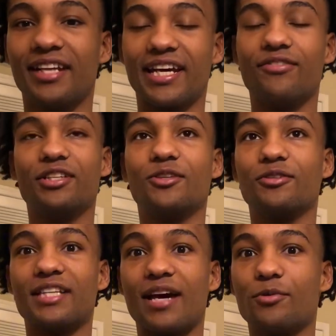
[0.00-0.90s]
Like every single
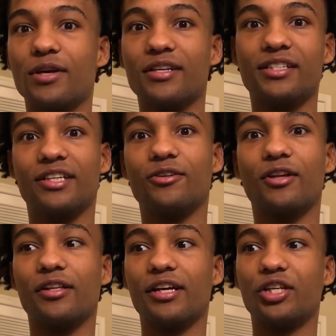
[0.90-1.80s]
time you get a sale
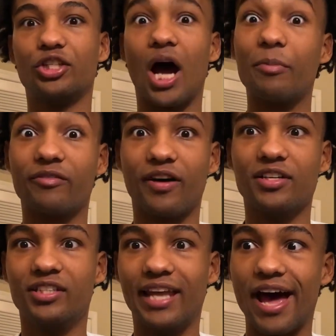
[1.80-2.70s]
on like
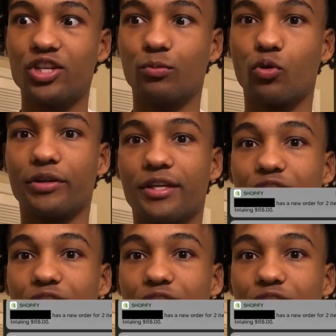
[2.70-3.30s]
Shopify's dashboard, the